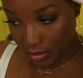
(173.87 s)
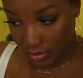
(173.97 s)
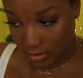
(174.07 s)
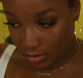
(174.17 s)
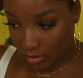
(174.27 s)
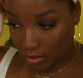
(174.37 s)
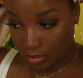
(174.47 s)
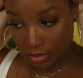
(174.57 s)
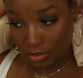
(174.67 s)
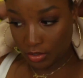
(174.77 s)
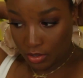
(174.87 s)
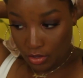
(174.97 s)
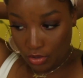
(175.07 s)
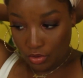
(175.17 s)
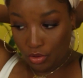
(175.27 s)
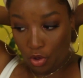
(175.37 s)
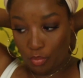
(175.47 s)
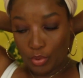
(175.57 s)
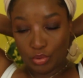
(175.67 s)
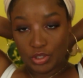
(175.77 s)
this
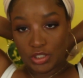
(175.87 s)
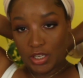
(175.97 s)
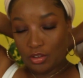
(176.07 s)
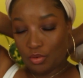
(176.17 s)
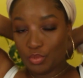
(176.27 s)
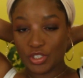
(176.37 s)
long ponytail,